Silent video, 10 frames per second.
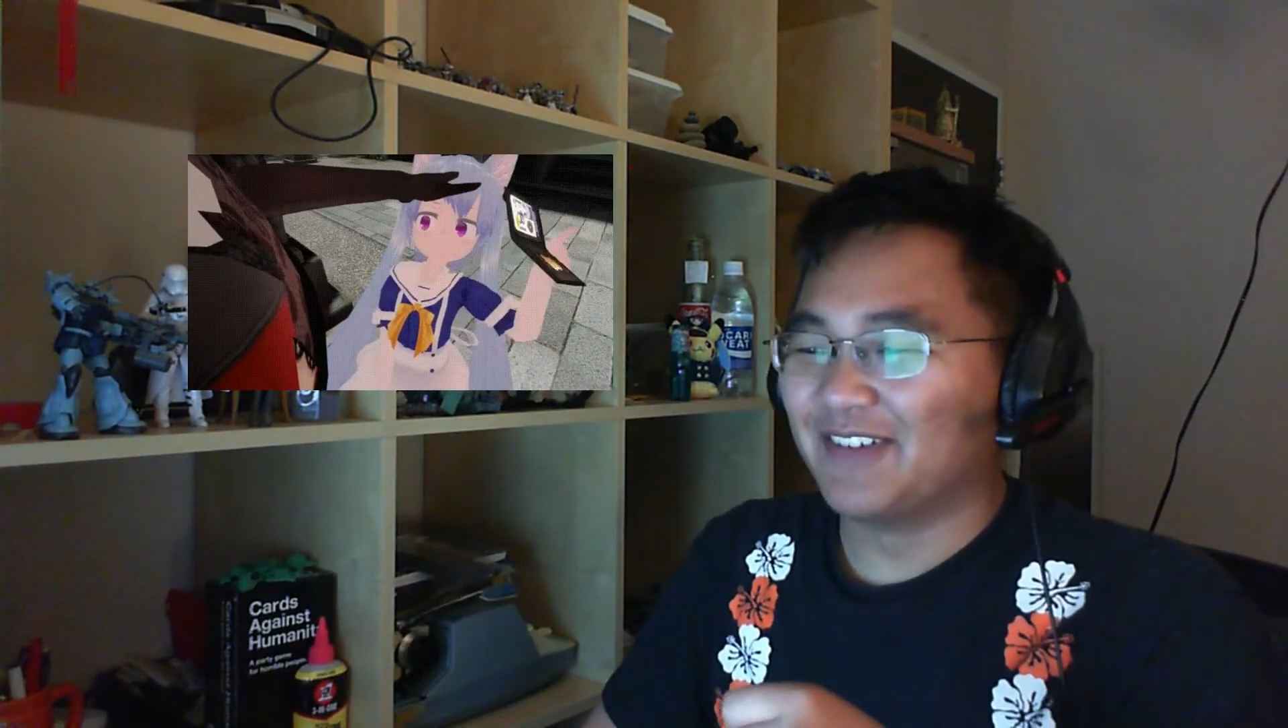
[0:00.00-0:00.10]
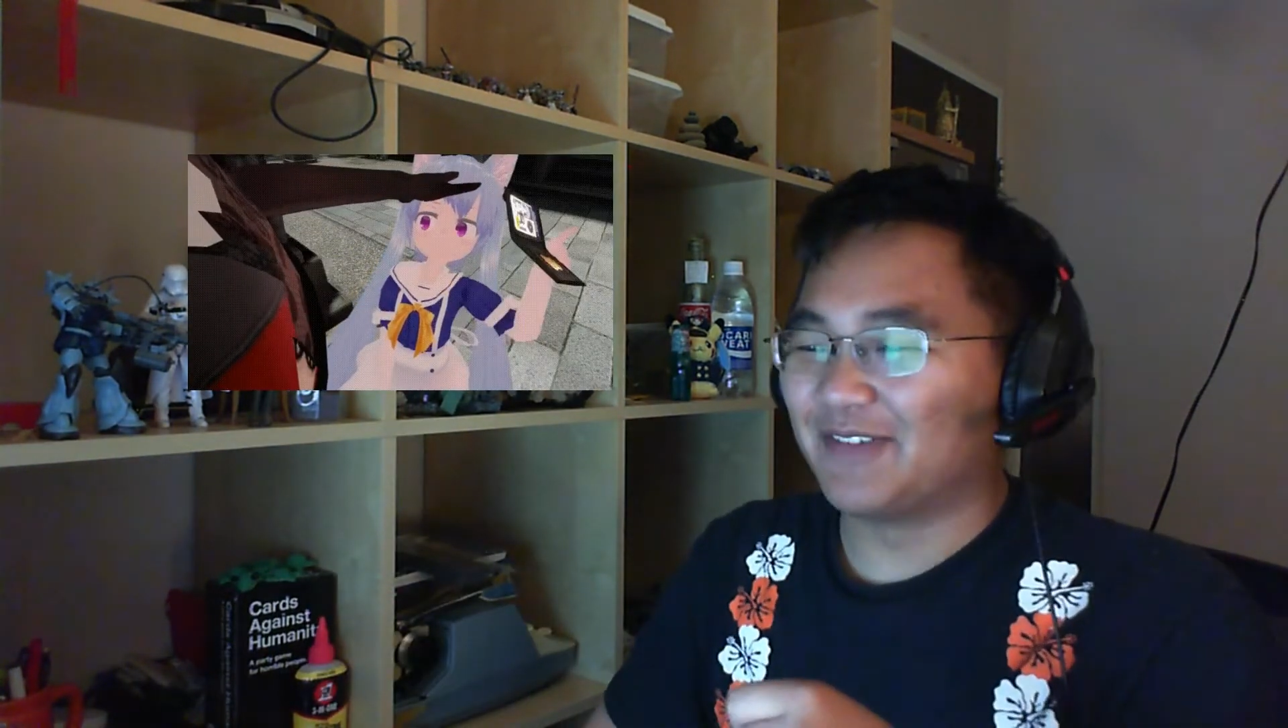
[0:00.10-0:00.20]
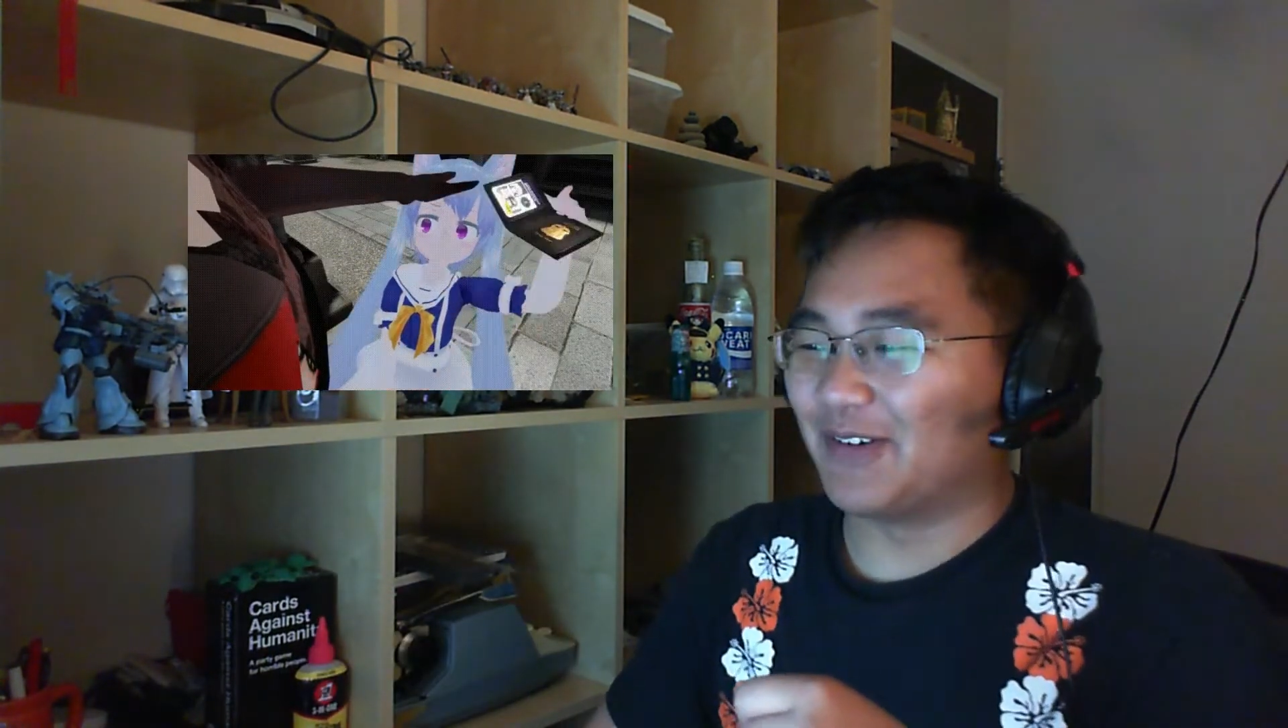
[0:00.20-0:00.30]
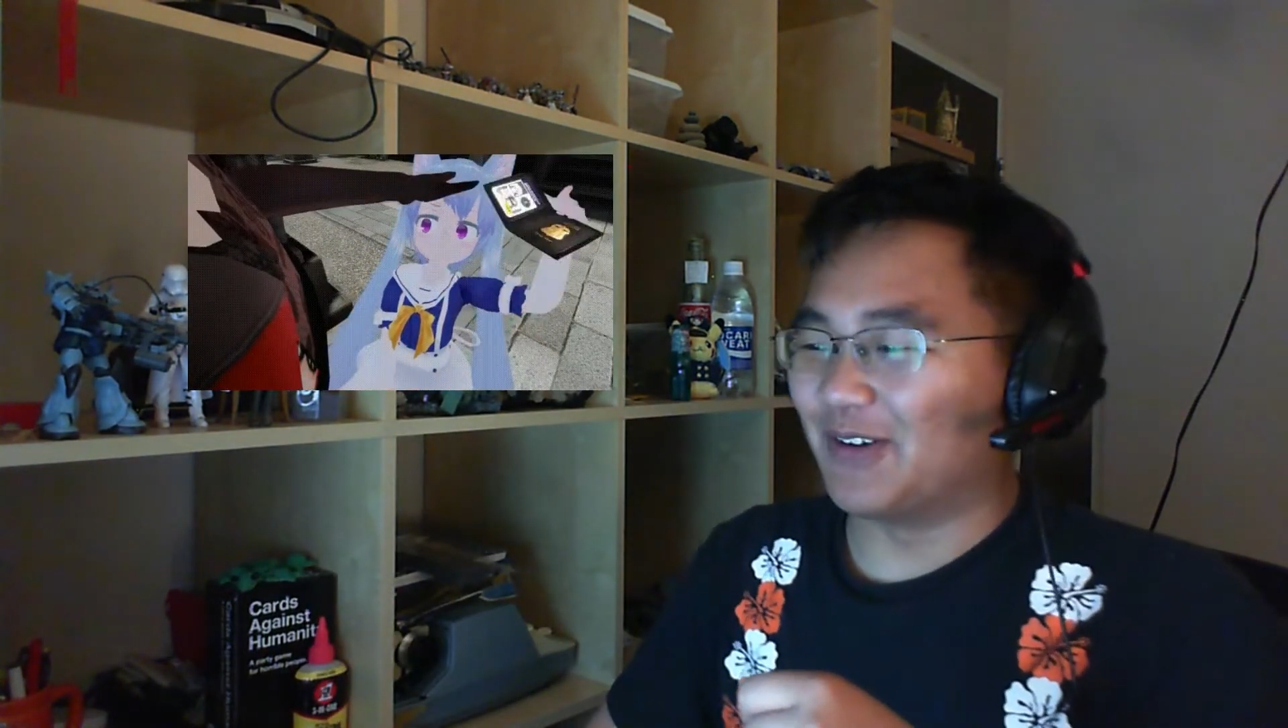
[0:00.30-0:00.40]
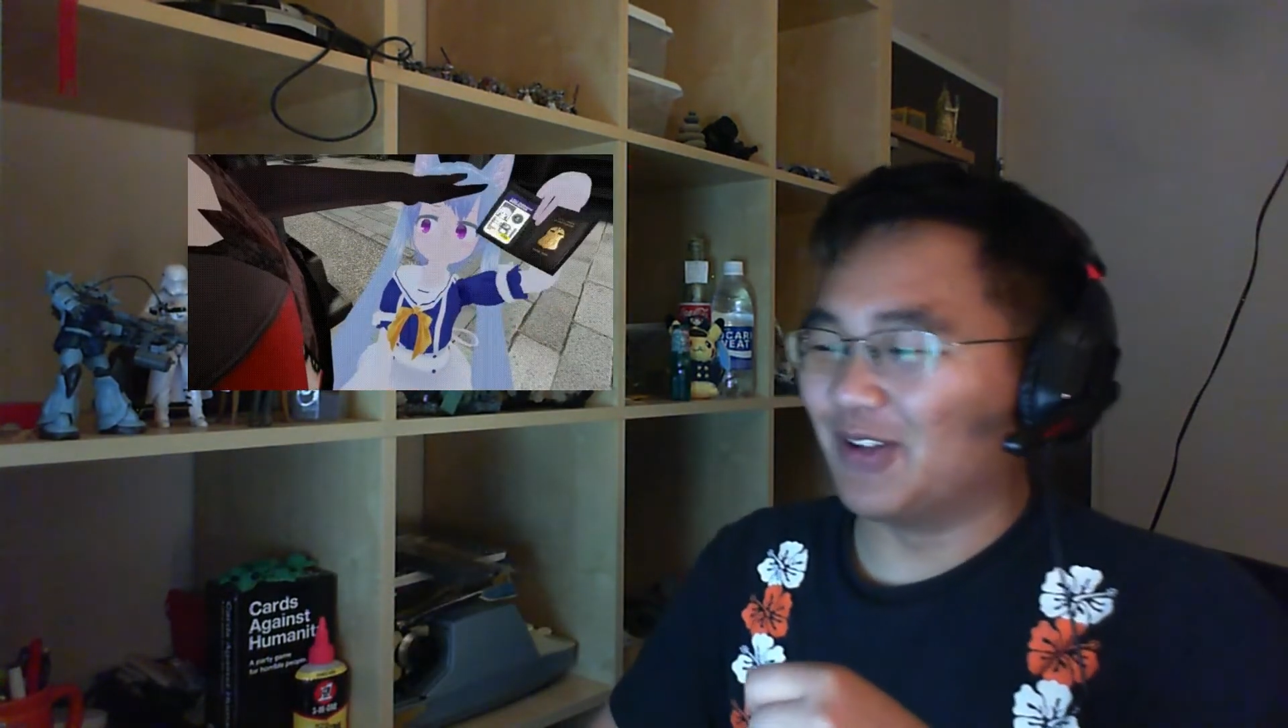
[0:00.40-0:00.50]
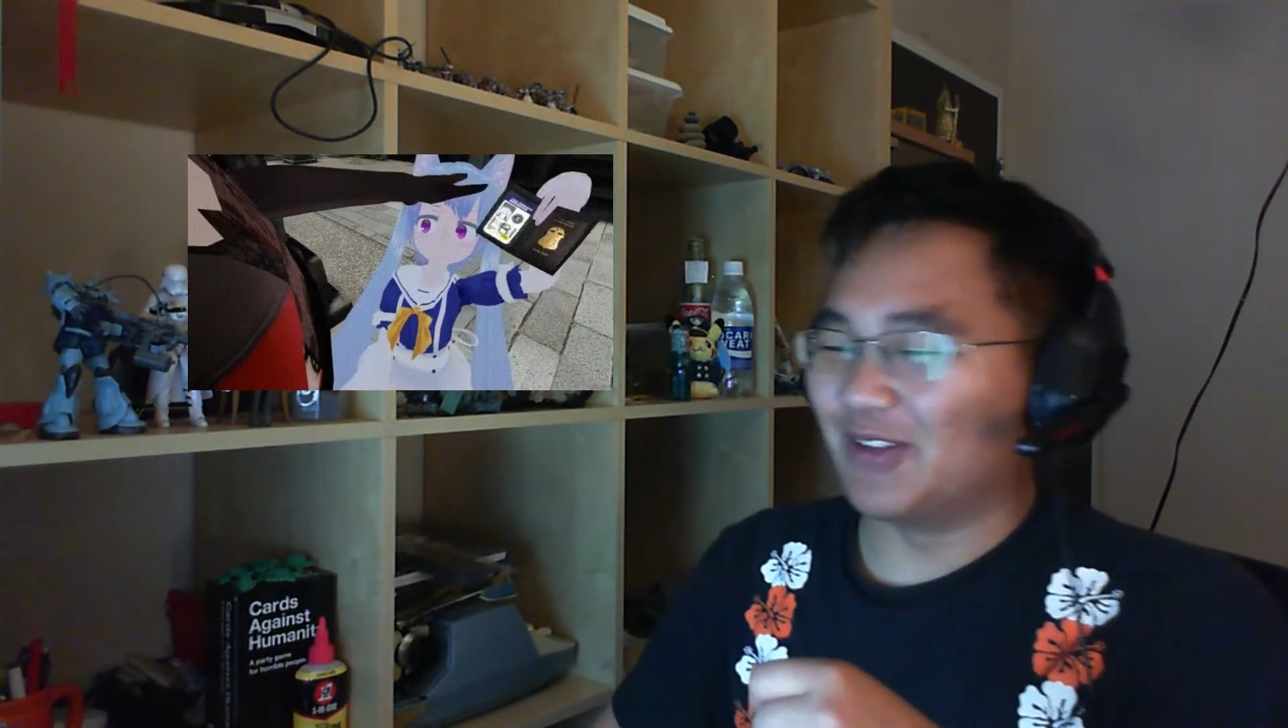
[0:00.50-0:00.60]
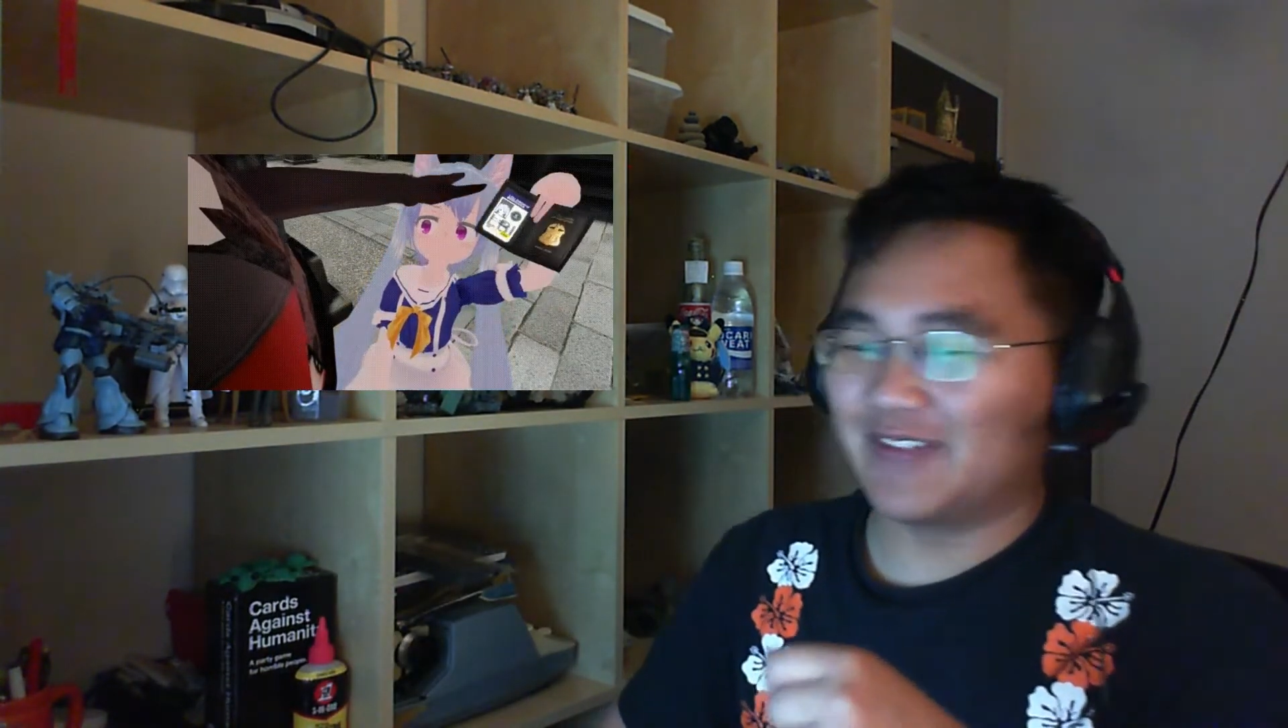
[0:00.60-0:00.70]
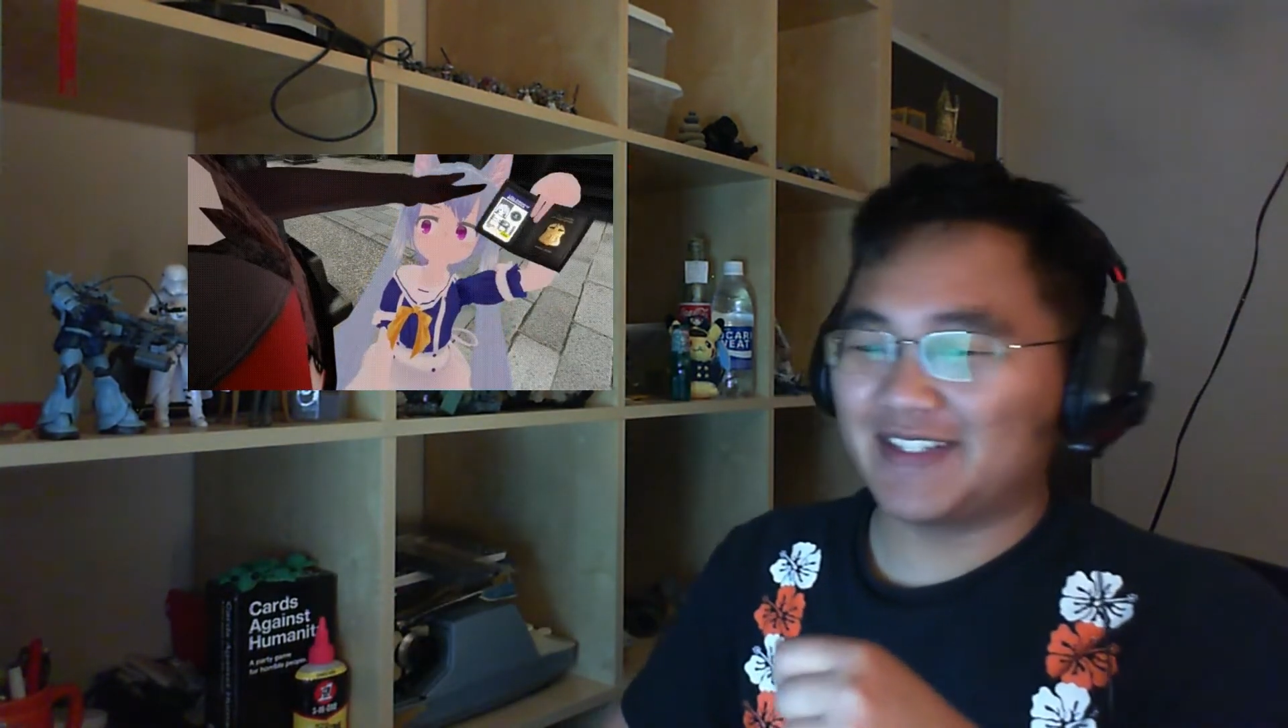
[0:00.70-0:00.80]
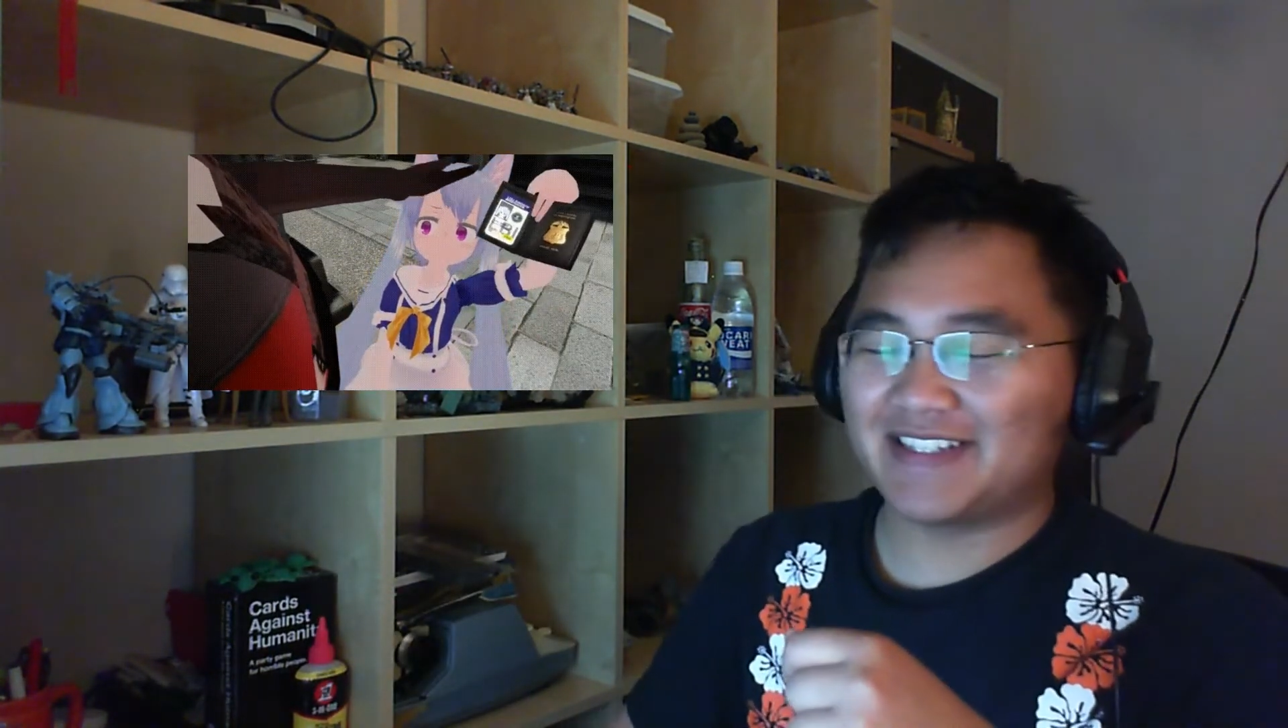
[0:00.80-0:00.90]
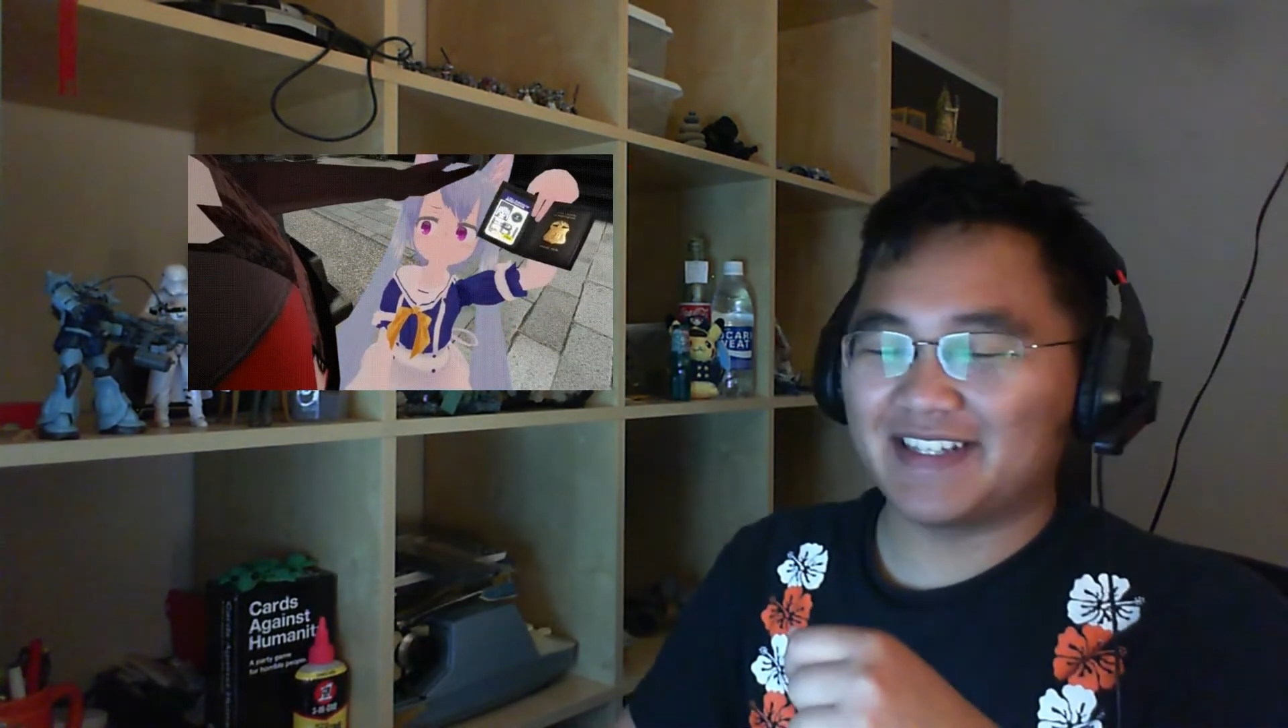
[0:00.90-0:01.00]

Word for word: for all of us